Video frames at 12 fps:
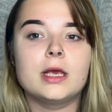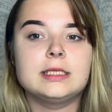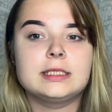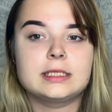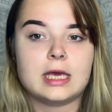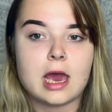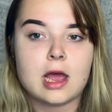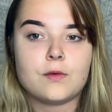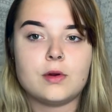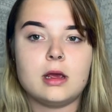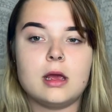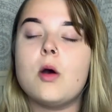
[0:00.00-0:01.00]

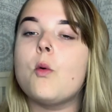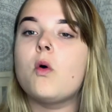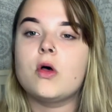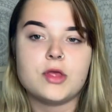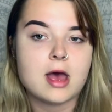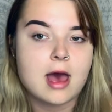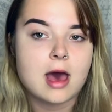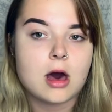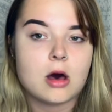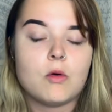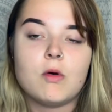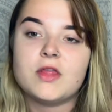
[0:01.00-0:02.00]
scary, what the
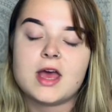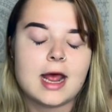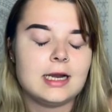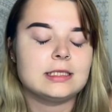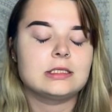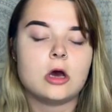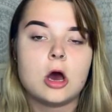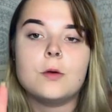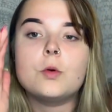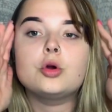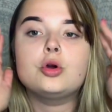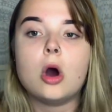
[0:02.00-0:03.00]
hell, where the hell is
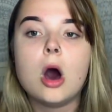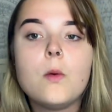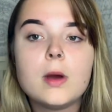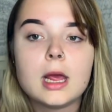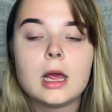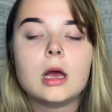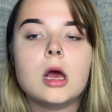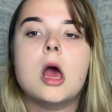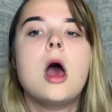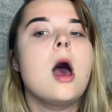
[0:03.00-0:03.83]
time going?